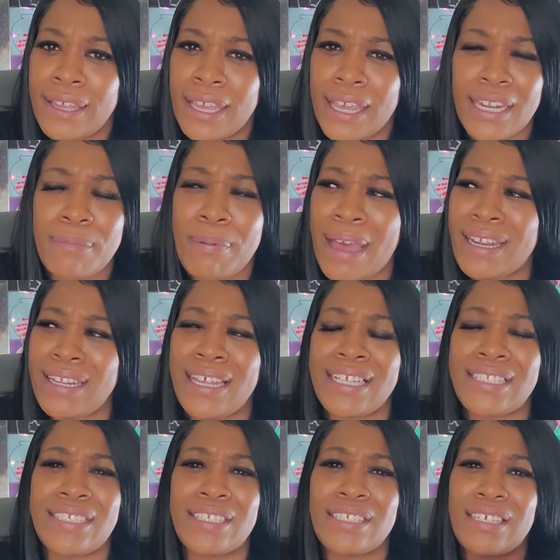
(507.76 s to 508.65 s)
Anybody
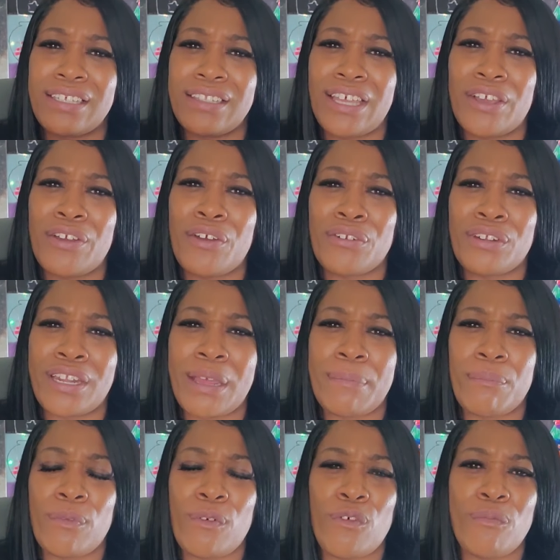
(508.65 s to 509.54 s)
that's that heard of
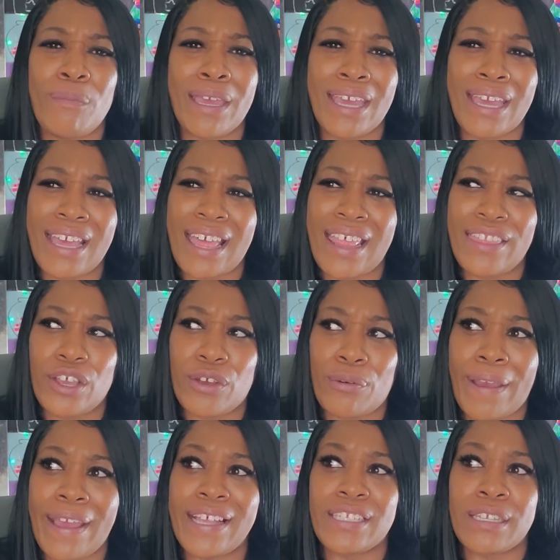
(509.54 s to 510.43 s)
that movement, the
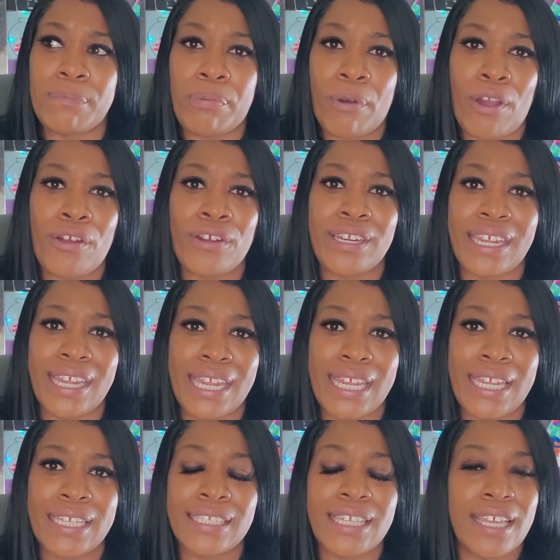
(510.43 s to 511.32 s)
crazy part
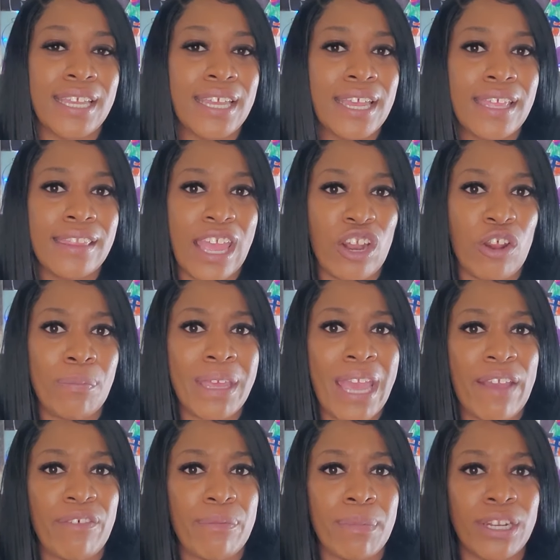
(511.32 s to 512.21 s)
is they don't
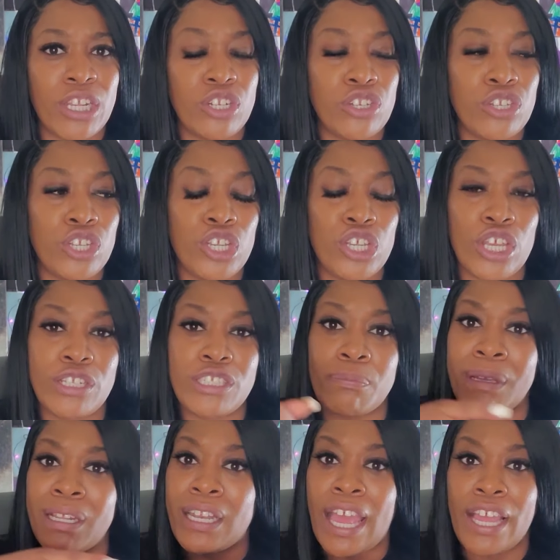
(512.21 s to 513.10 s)
be having money. Do you,
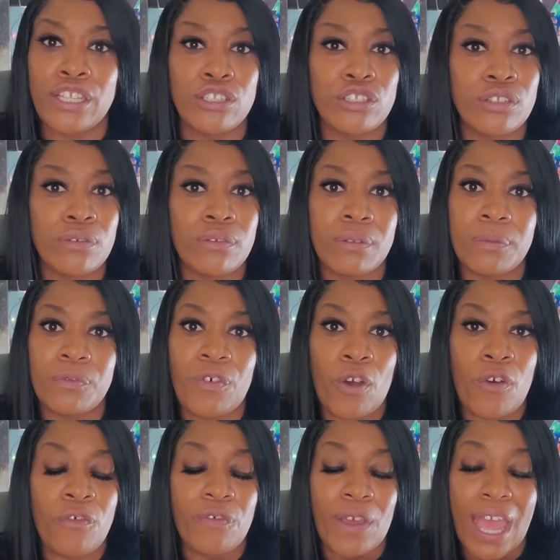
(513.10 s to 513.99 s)
it's been like
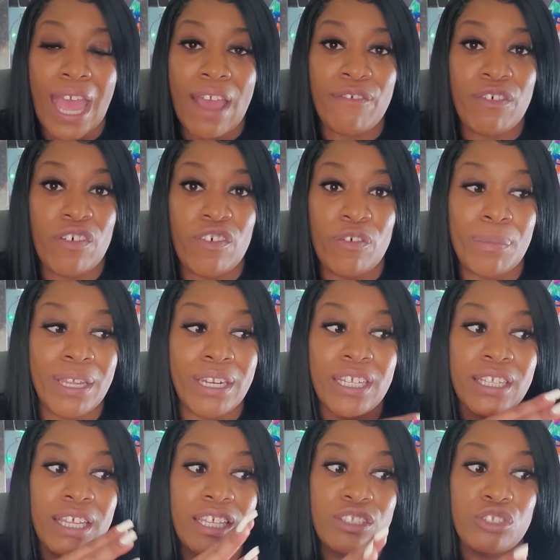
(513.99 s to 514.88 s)
four, five of them, and
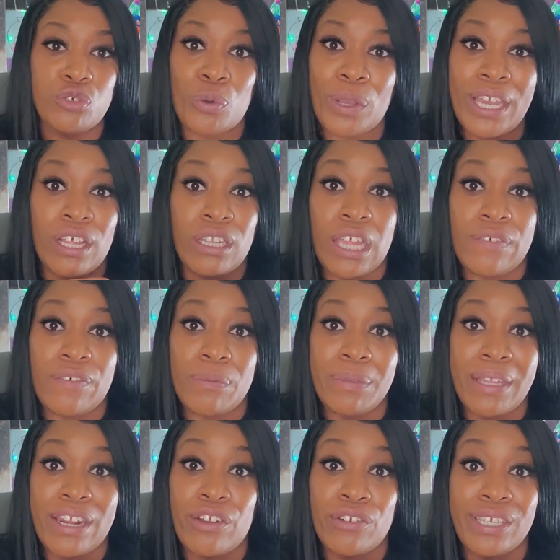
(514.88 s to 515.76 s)
a, trail of
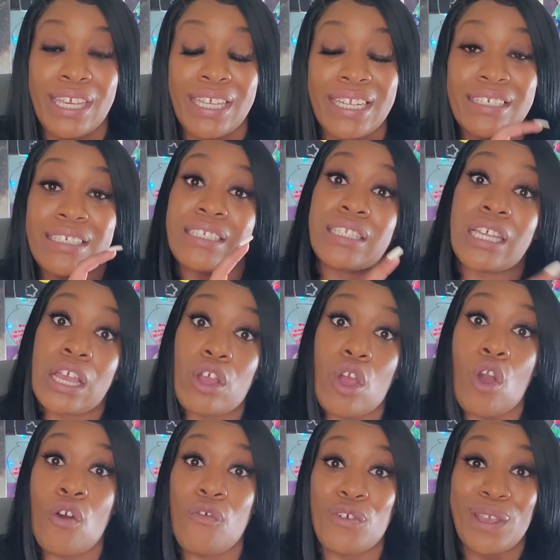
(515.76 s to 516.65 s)
them that are getting stuck
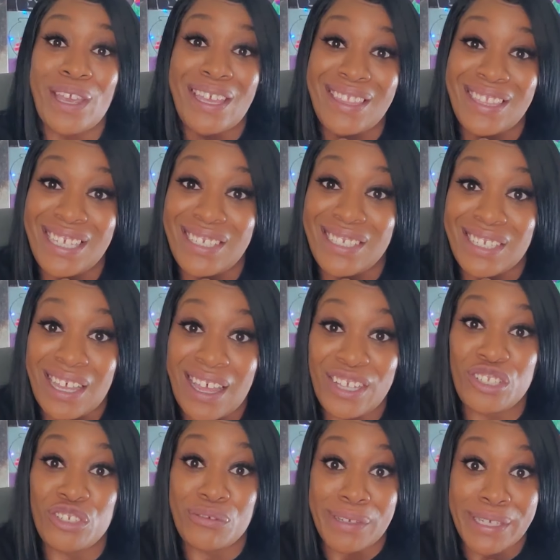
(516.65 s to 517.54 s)
over in these
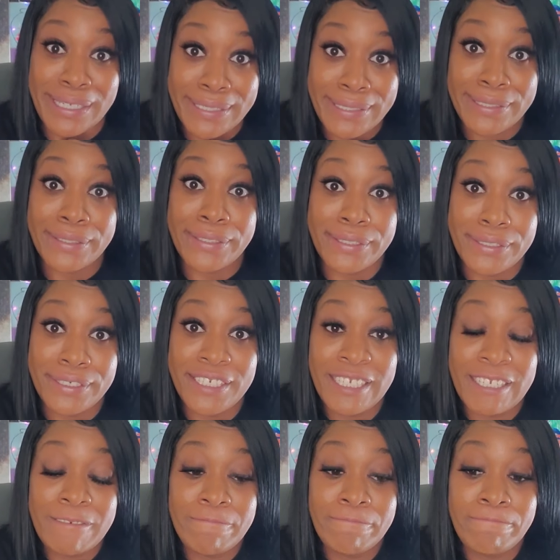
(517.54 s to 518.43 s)
countries
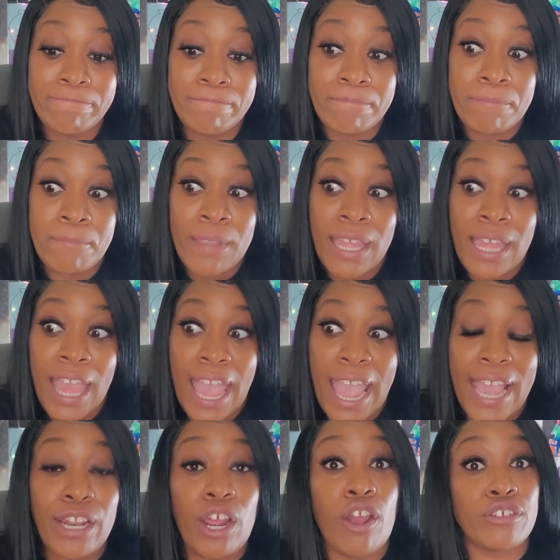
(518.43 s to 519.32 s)

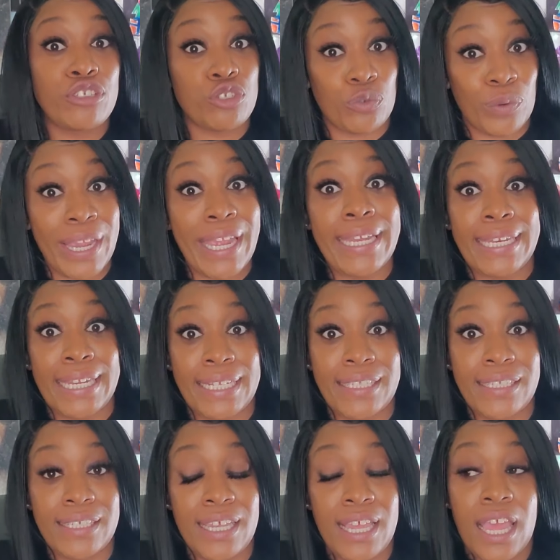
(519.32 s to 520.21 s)
and are stranded.
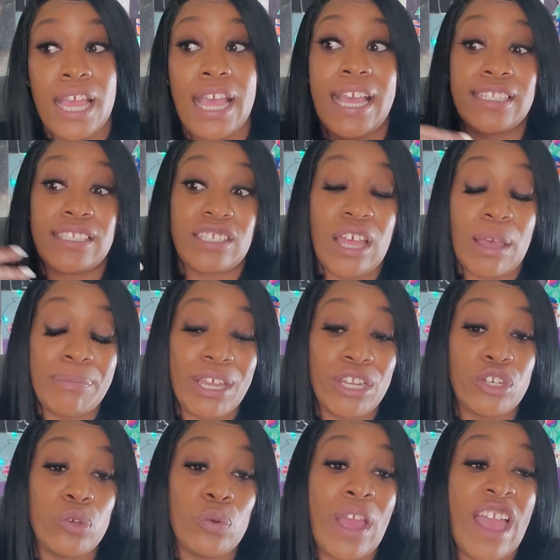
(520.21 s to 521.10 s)
And some
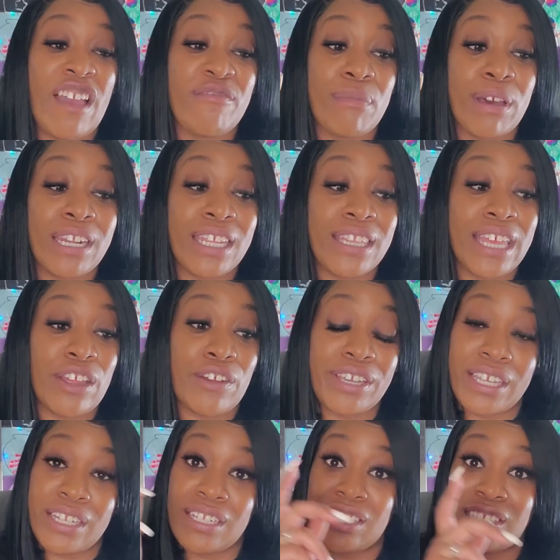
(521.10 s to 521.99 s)
that do have money, they are
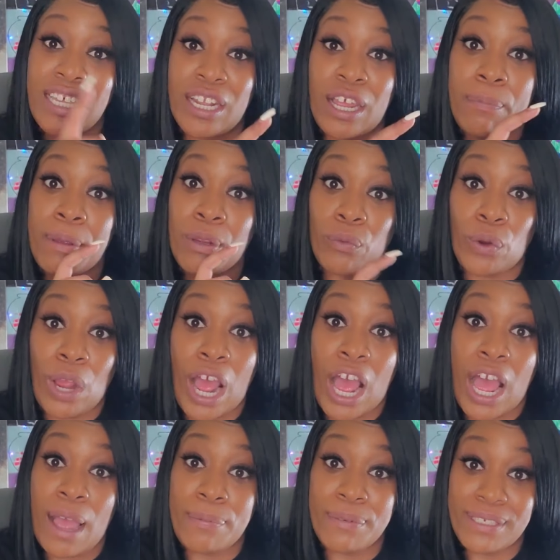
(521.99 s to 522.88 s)
getting set up and
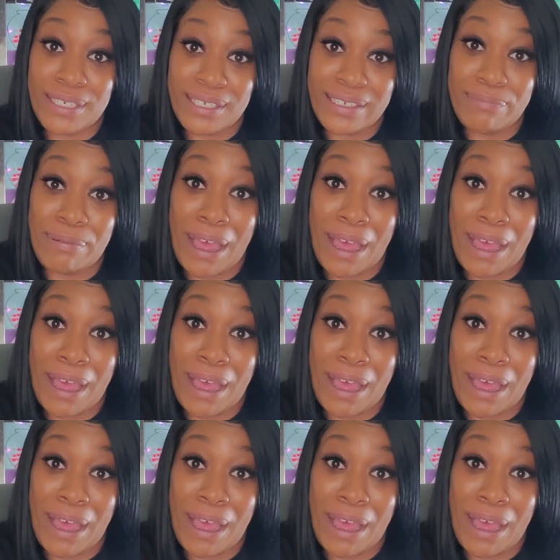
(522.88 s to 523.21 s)
robbed